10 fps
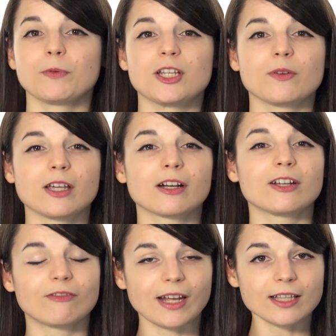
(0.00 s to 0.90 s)
when you hear
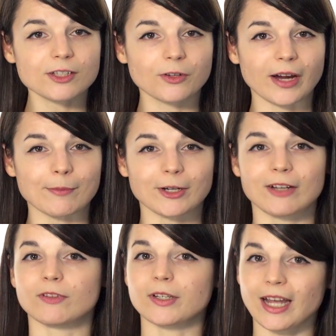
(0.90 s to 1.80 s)
advanced grammar
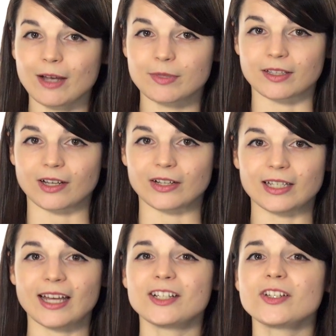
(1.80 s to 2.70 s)
and
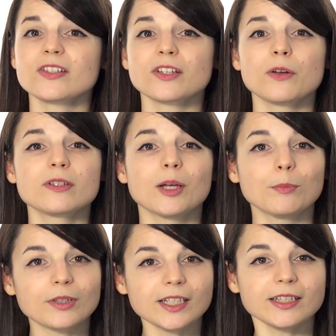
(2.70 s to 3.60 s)
vocabulary and it just goes
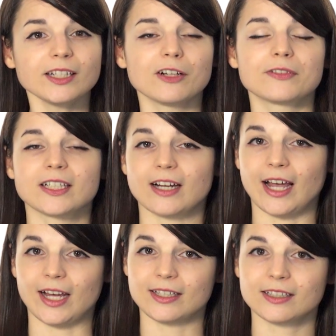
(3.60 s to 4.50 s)
completely over your
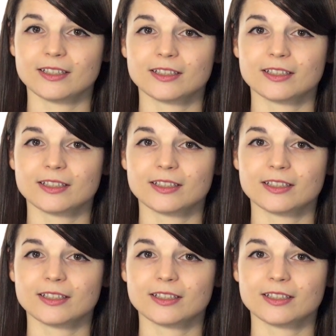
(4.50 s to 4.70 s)
head.